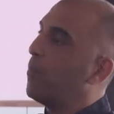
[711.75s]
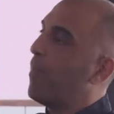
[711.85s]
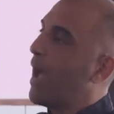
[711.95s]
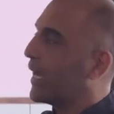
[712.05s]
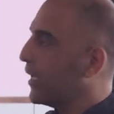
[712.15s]

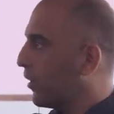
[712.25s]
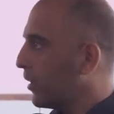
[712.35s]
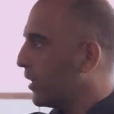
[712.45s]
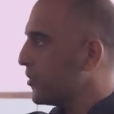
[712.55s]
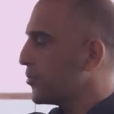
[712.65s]
back in our
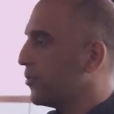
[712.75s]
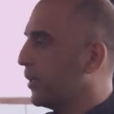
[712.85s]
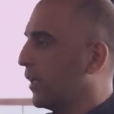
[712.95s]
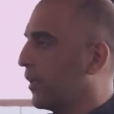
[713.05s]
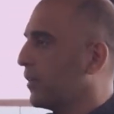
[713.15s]

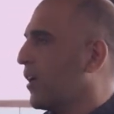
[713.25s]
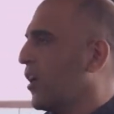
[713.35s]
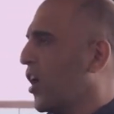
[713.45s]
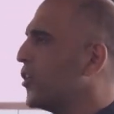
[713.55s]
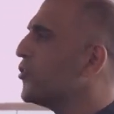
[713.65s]
history and
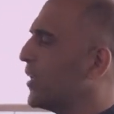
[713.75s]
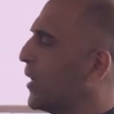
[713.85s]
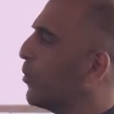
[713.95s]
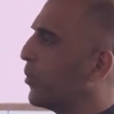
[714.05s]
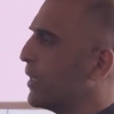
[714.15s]
kind of
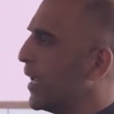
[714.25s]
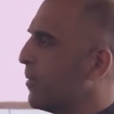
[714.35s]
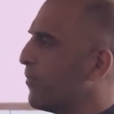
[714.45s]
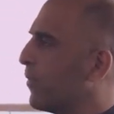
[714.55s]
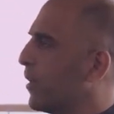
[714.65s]
understand where we
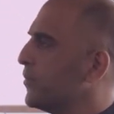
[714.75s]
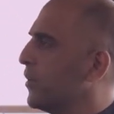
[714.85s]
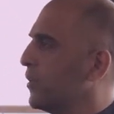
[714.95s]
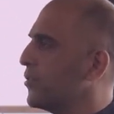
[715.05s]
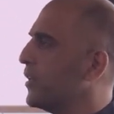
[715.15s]
came from
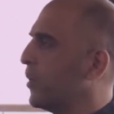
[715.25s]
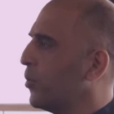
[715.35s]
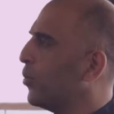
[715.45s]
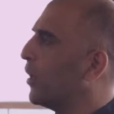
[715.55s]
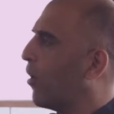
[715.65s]
to understand
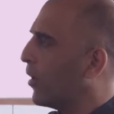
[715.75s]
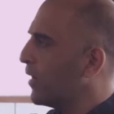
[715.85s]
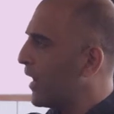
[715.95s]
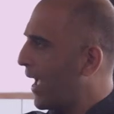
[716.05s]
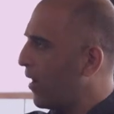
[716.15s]
who we are
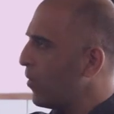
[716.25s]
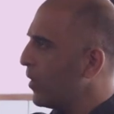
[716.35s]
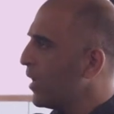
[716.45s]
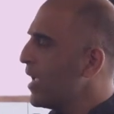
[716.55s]
now.